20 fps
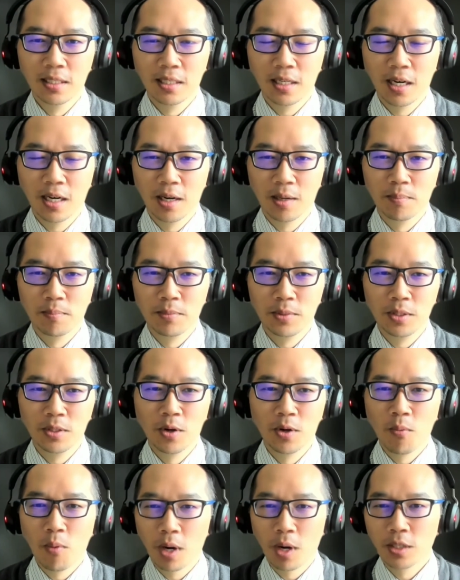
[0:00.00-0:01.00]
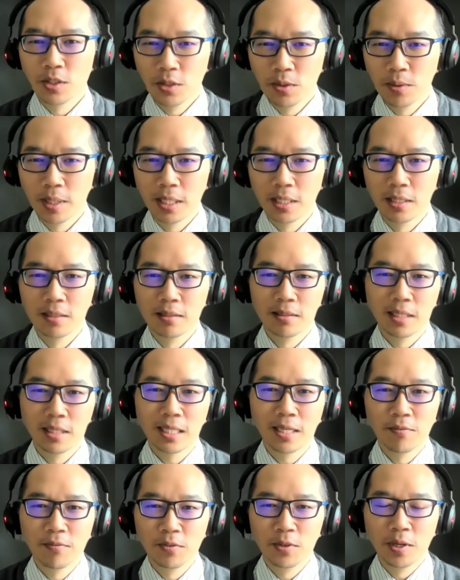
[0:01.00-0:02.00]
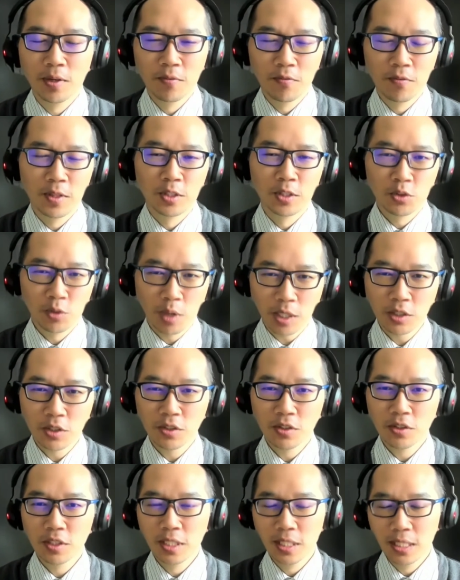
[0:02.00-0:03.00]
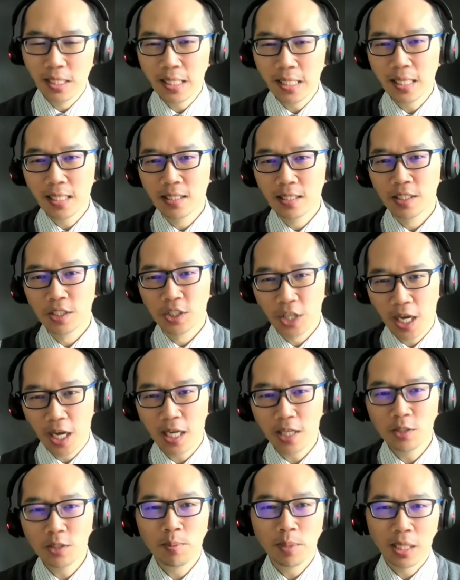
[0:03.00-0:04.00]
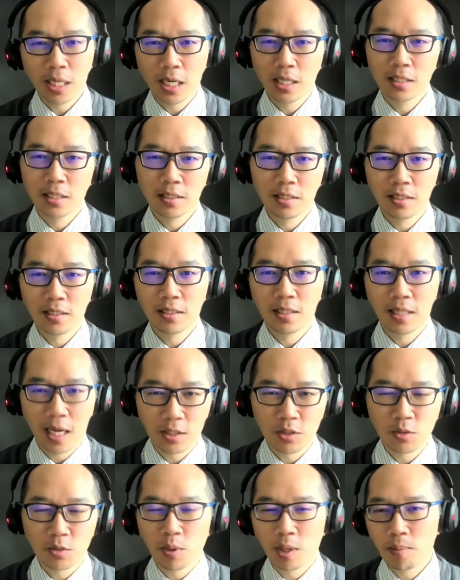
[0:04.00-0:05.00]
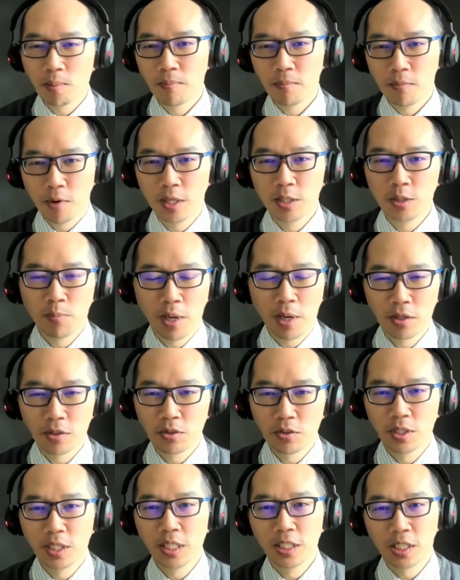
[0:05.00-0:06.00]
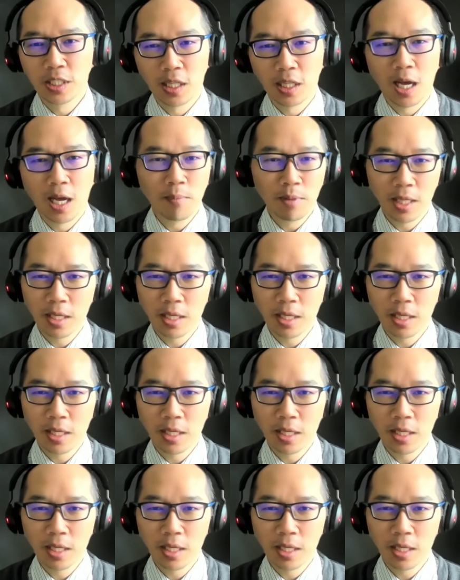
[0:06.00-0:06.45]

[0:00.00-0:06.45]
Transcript: you don't want to do it. Like if the structure is needed to change because that's what creates better strategic alignment,